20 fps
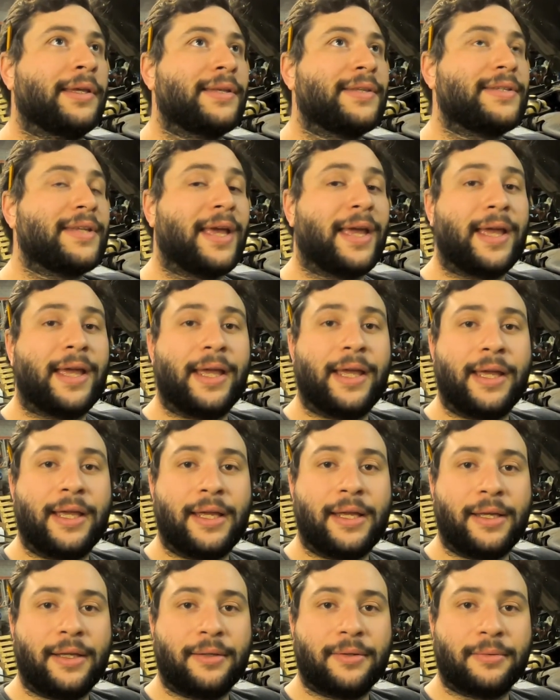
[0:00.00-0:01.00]

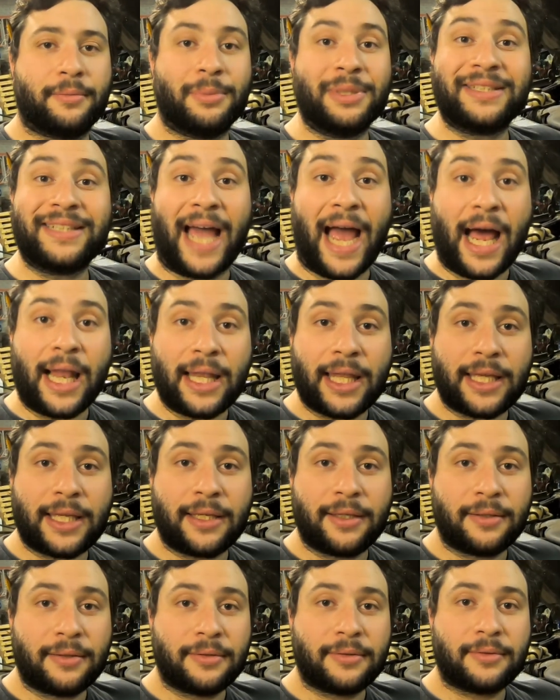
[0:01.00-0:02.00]
say metallic